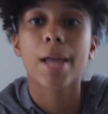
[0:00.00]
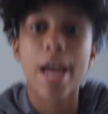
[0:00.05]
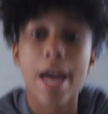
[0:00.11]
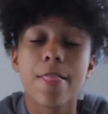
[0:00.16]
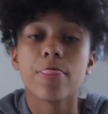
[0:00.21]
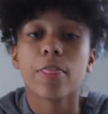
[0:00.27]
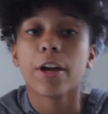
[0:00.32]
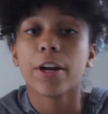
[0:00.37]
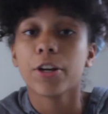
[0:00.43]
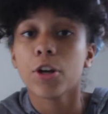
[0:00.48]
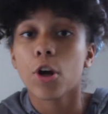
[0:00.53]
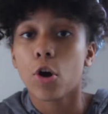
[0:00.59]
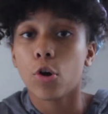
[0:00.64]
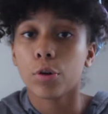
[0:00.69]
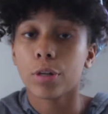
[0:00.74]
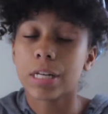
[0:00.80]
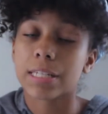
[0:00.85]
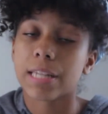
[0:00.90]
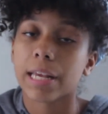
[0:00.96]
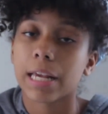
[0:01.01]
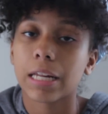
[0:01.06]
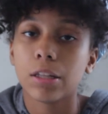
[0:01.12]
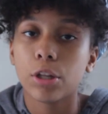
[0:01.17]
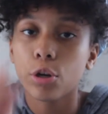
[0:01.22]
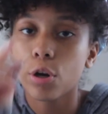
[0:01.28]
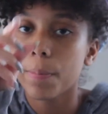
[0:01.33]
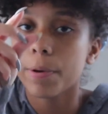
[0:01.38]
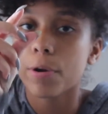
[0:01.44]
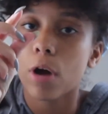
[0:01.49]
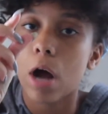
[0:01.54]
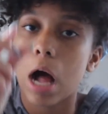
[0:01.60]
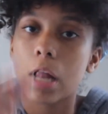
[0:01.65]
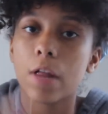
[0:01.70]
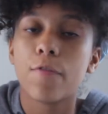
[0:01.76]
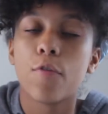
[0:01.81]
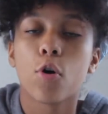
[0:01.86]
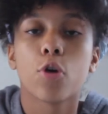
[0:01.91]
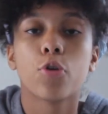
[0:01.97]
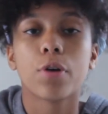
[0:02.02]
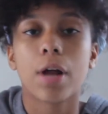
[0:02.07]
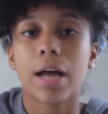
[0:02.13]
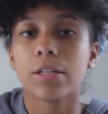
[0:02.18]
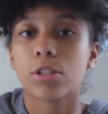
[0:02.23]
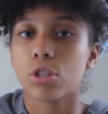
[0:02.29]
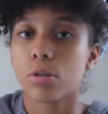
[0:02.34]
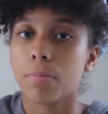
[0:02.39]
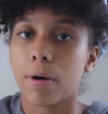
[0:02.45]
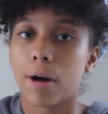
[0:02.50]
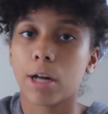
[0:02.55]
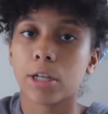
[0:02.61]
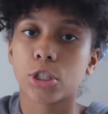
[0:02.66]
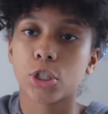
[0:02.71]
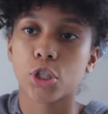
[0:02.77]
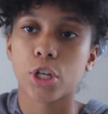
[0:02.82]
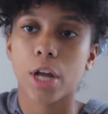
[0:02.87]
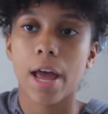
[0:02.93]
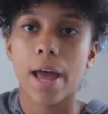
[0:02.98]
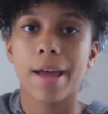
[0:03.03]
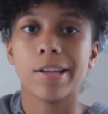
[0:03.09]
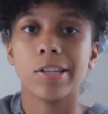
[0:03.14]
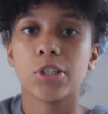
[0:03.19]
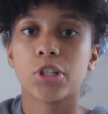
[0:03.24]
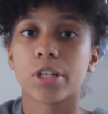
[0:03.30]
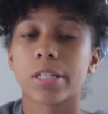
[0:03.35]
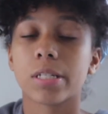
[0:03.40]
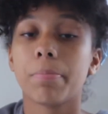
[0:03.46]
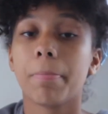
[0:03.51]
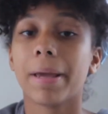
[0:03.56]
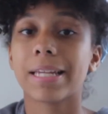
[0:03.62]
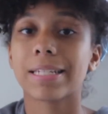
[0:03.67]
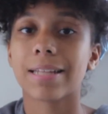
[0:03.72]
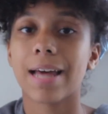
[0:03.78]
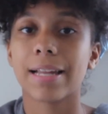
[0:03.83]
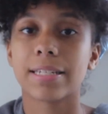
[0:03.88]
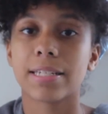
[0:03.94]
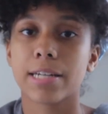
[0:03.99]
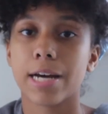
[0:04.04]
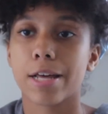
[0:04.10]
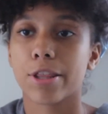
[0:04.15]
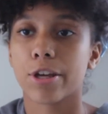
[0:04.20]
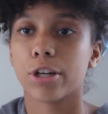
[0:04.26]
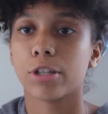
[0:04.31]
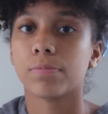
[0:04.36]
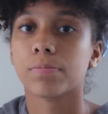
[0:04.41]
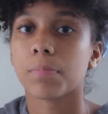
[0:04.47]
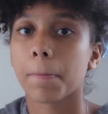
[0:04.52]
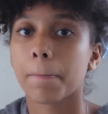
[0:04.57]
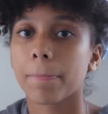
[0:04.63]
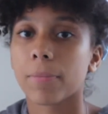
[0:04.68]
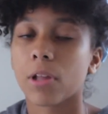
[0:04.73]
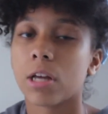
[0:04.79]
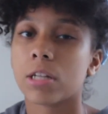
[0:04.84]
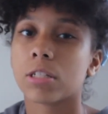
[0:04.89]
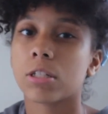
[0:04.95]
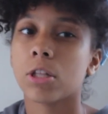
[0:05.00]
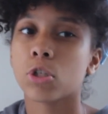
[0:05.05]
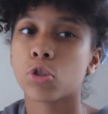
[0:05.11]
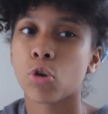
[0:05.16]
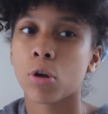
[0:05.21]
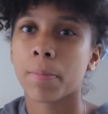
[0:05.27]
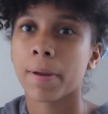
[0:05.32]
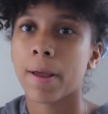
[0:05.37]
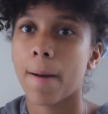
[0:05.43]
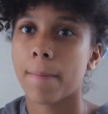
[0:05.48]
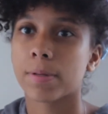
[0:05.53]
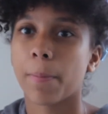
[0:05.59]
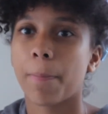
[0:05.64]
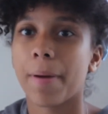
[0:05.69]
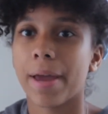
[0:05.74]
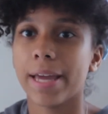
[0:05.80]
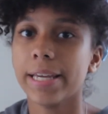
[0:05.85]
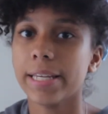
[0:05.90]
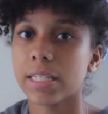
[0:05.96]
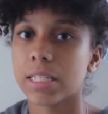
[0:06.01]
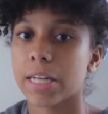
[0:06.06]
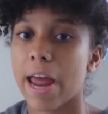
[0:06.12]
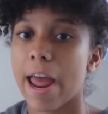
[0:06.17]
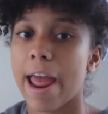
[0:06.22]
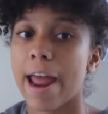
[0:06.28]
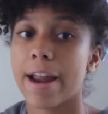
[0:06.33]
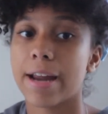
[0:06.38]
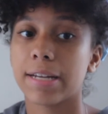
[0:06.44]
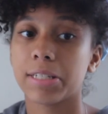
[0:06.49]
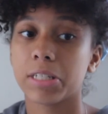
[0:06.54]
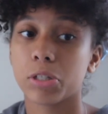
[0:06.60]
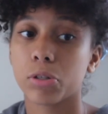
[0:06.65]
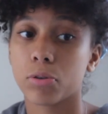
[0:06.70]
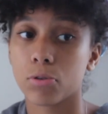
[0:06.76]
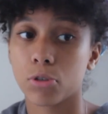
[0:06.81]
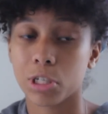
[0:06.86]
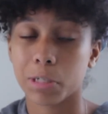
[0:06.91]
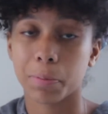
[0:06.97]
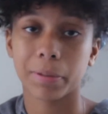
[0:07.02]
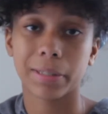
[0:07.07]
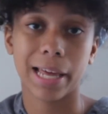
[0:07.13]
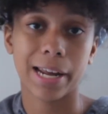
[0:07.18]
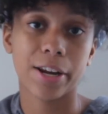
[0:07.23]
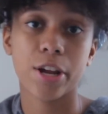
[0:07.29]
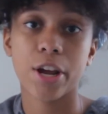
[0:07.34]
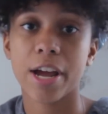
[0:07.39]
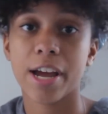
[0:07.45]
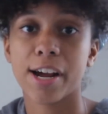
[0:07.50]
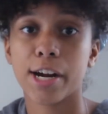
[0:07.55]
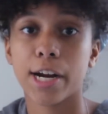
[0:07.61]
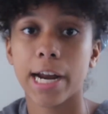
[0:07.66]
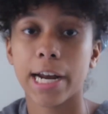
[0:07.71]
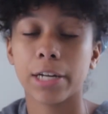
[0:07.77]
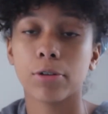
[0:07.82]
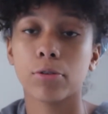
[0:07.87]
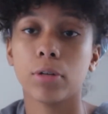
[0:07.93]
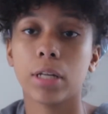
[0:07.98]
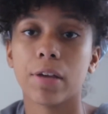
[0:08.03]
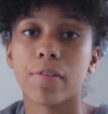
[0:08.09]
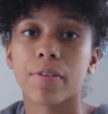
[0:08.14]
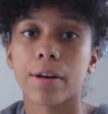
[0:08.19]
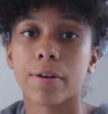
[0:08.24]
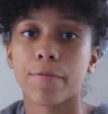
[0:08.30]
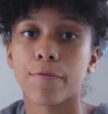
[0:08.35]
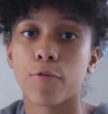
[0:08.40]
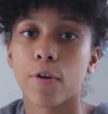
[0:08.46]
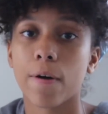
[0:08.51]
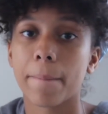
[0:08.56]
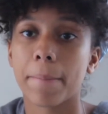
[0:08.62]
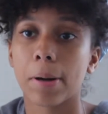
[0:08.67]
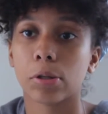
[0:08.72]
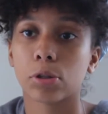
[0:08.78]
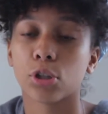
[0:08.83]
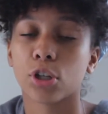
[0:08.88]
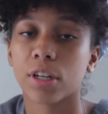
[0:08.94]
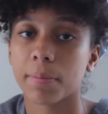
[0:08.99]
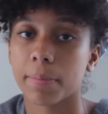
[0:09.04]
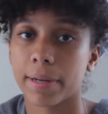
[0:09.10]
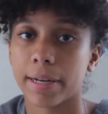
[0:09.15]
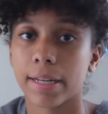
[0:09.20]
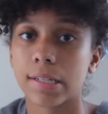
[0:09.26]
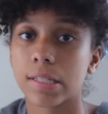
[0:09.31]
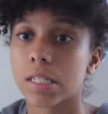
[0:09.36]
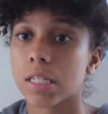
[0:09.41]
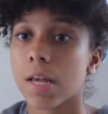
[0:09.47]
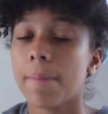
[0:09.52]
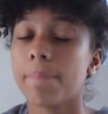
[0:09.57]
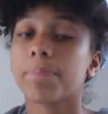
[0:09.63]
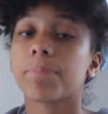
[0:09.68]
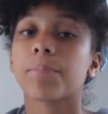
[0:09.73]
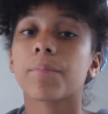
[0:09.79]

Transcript: And then you're only gonna take a little bit of olive oil, not too much, and just mix that together until it sort of becomes a paste, and you just put that in your hair and you leave it in for about 30 minutes.